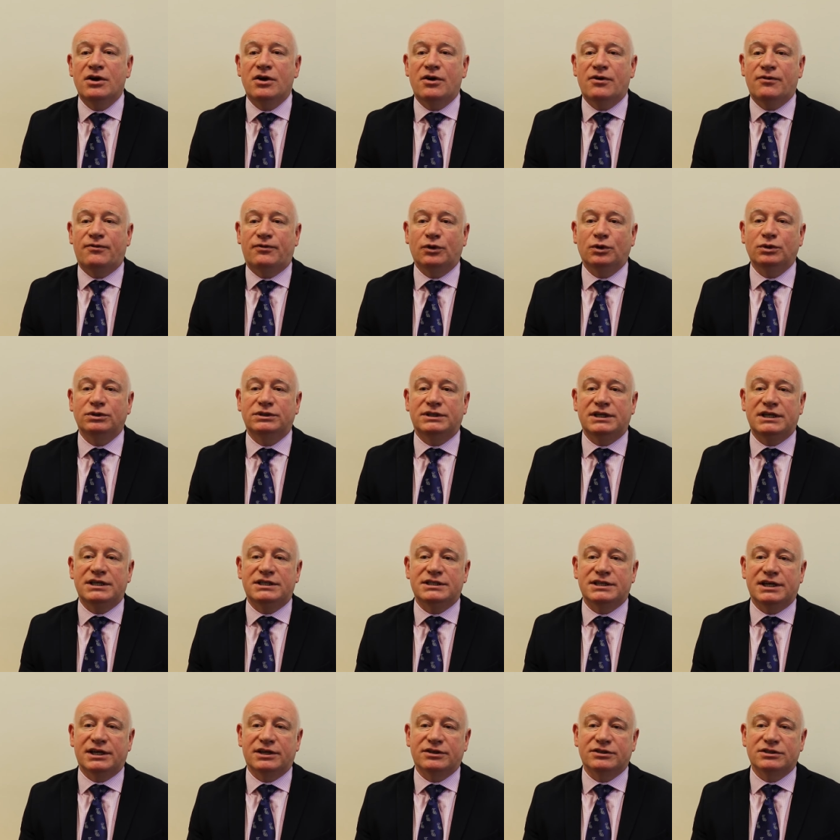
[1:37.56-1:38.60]
Full
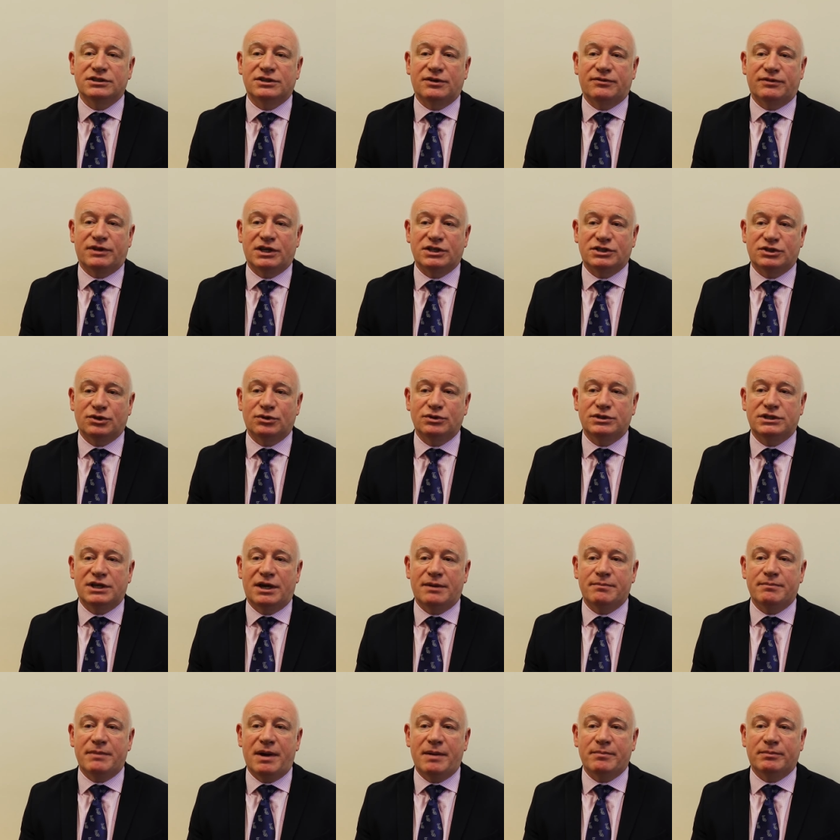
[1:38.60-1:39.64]
details of the
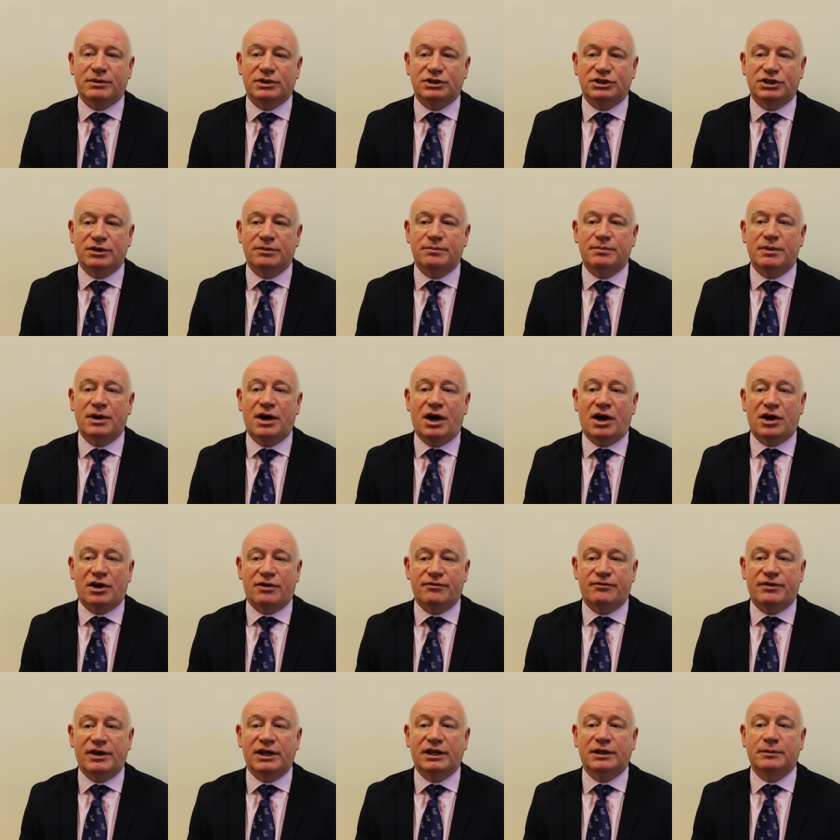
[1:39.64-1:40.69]
associate membership are
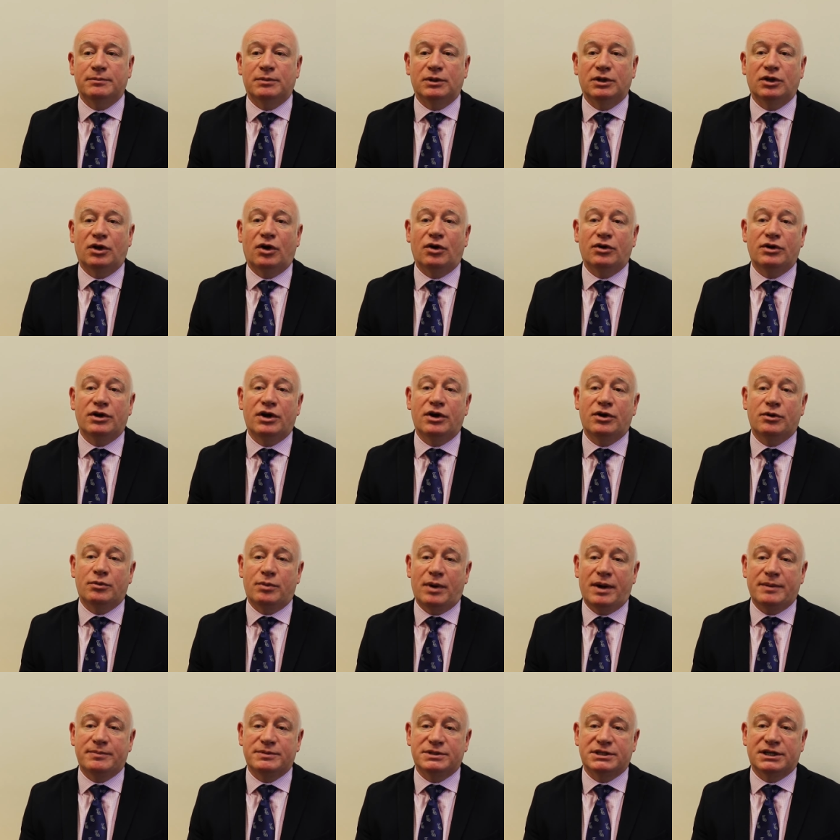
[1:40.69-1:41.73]
available on our
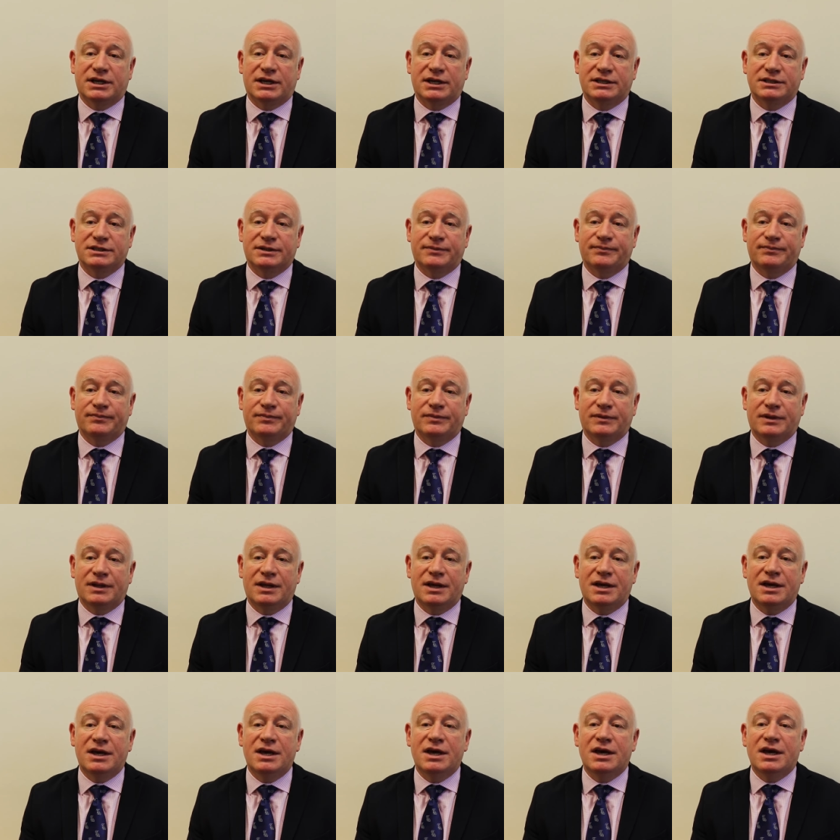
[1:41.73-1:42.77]
website.
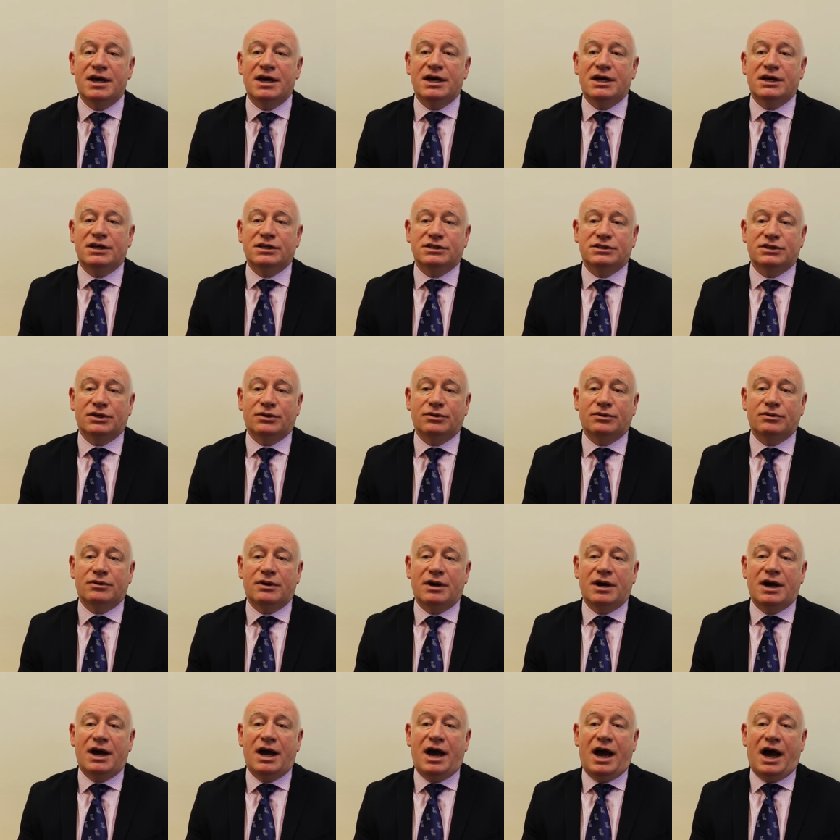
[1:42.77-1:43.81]
So,
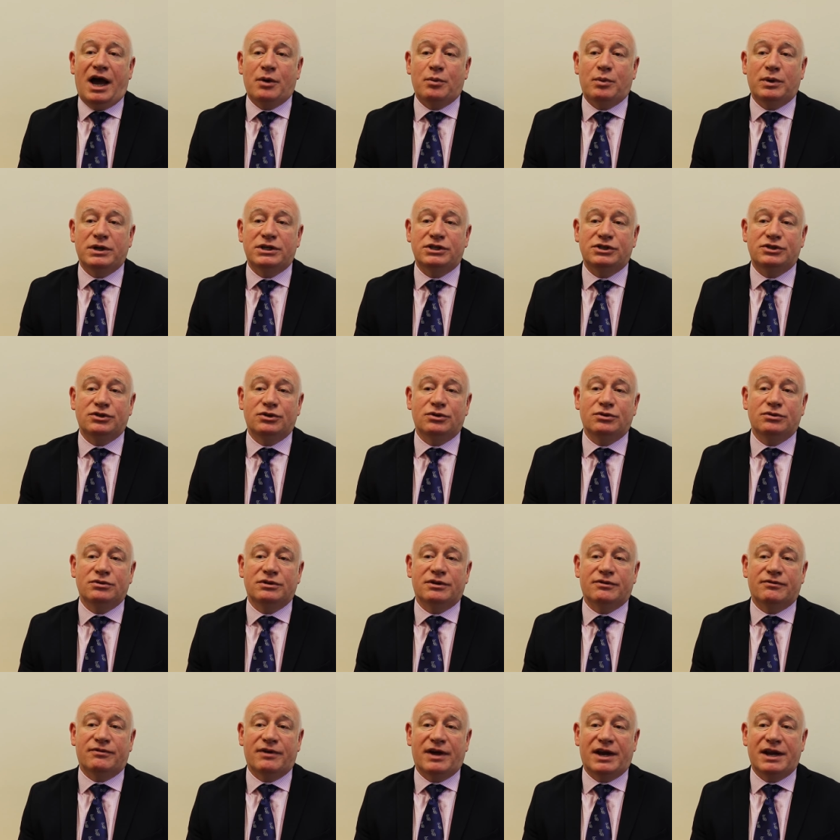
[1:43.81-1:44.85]
I wish you
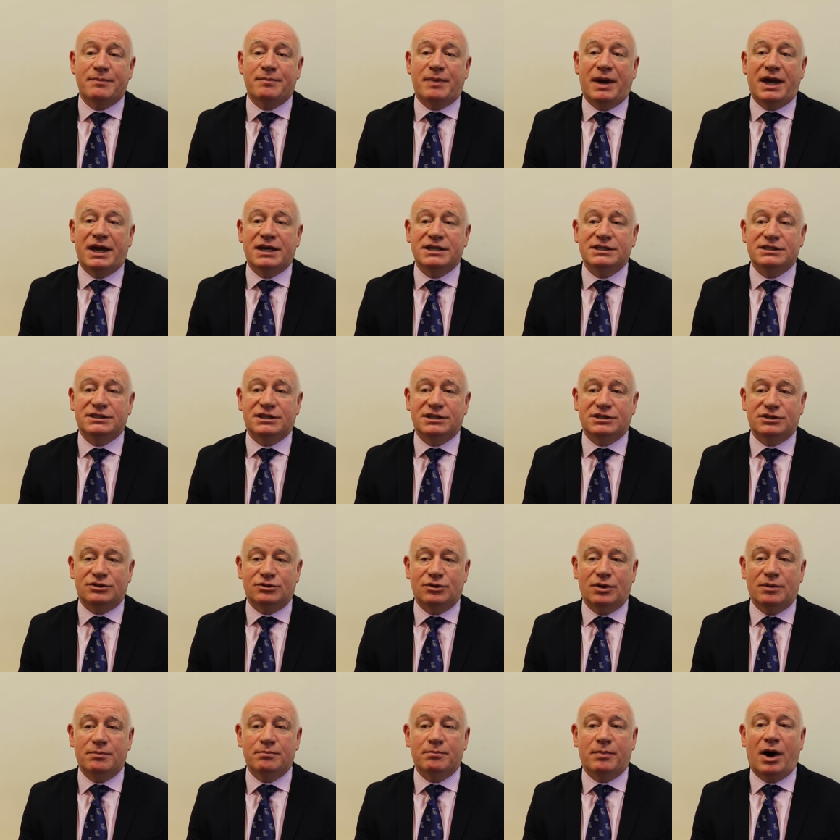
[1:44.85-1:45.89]
the very best as
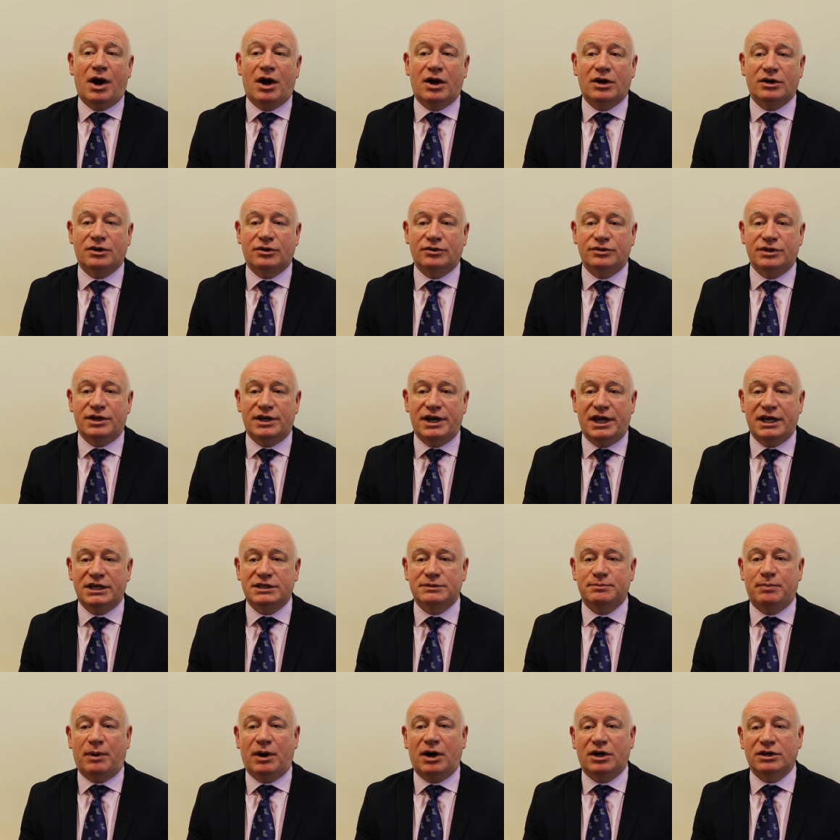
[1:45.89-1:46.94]
you embark on the next
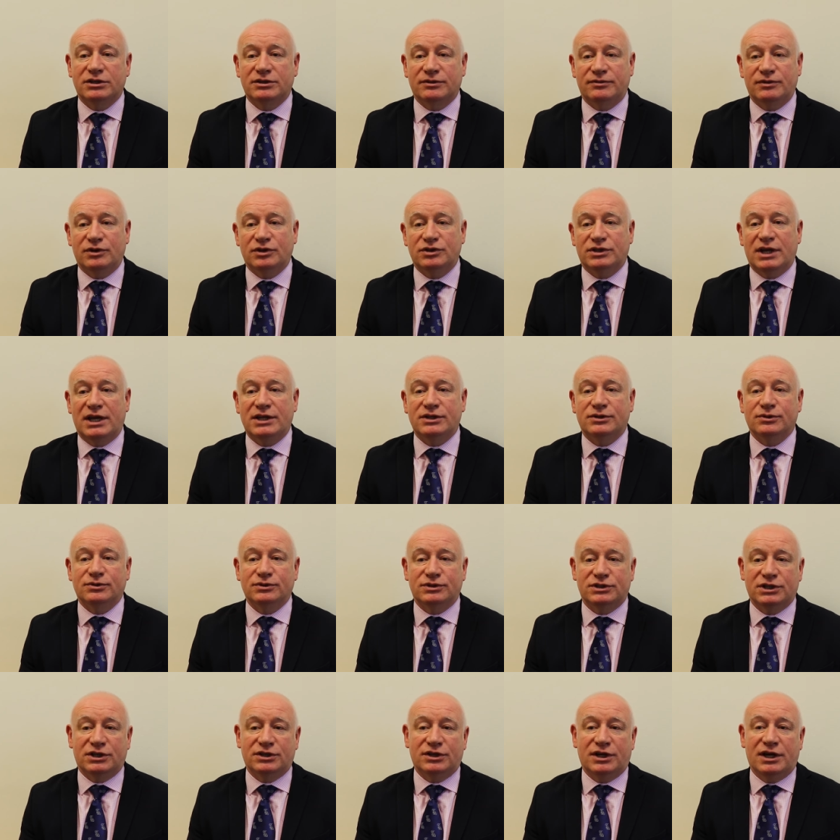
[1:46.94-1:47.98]
part of your dental
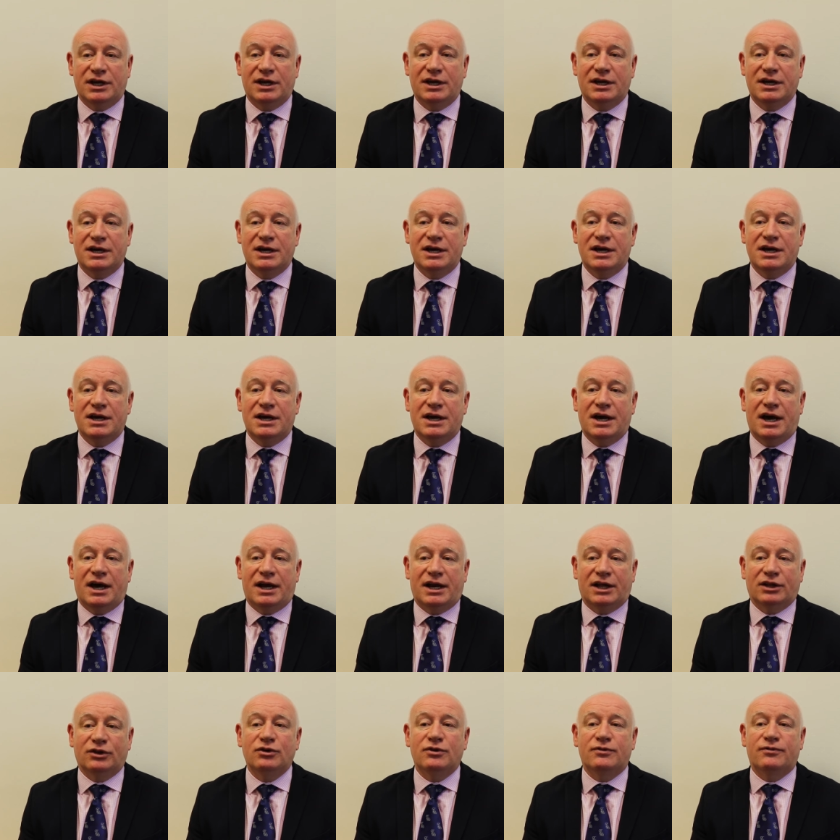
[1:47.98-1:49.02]
journey, and
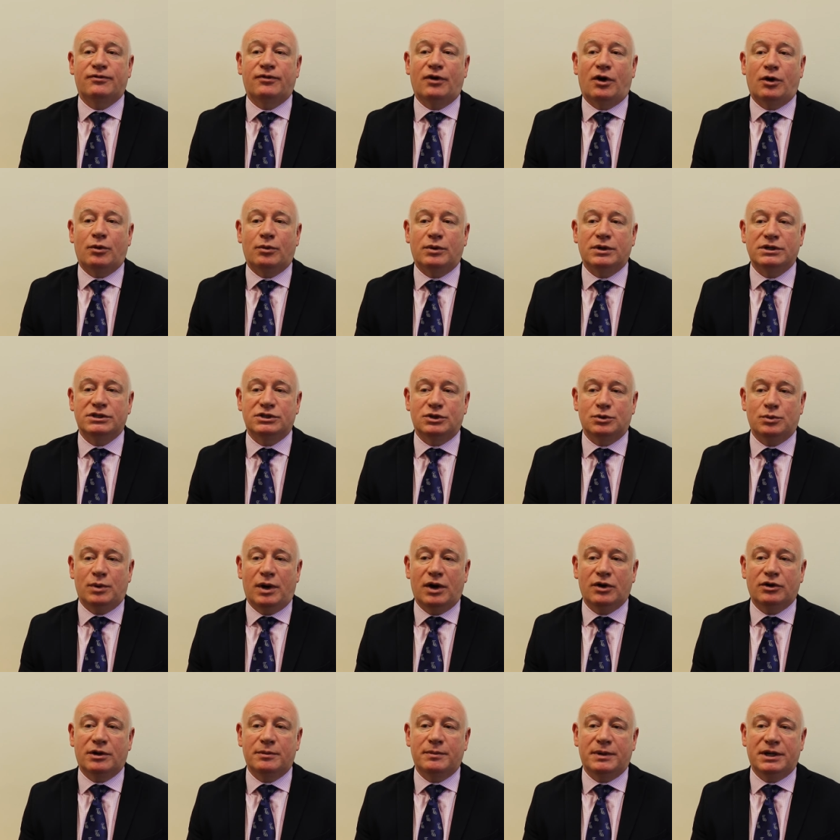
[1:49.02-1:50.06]
I look forward to
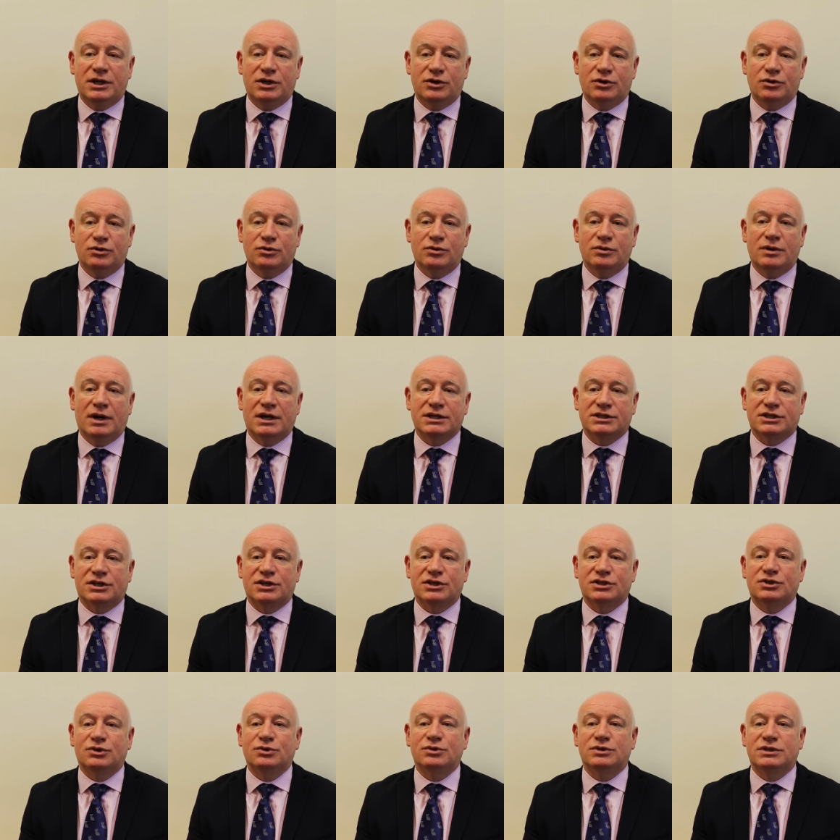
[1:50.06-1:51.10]
welcoming you as an
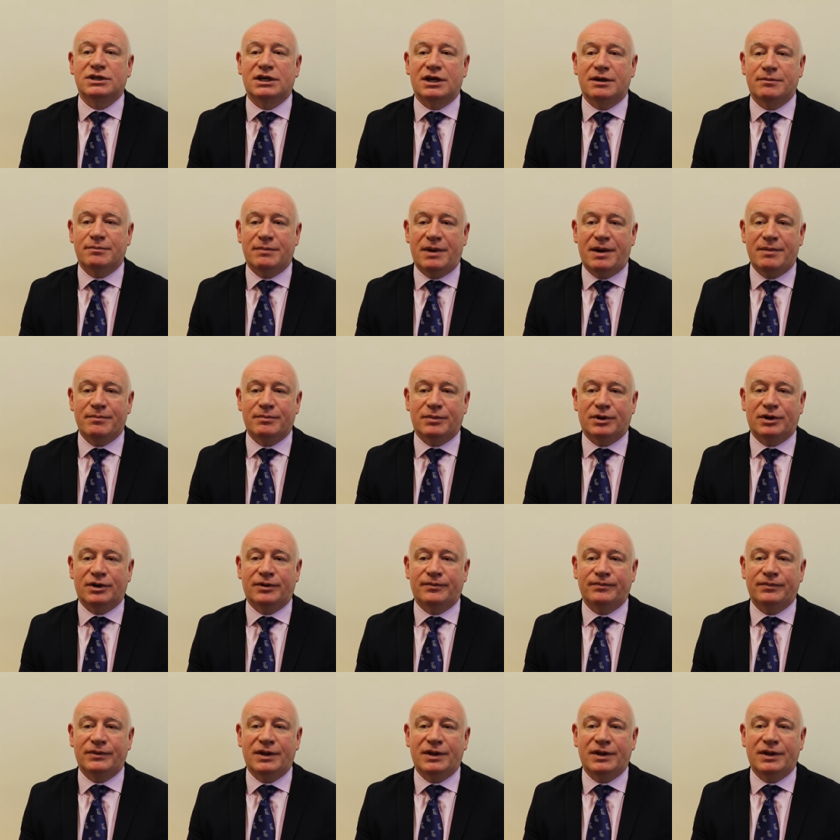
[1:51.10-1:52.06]
associate member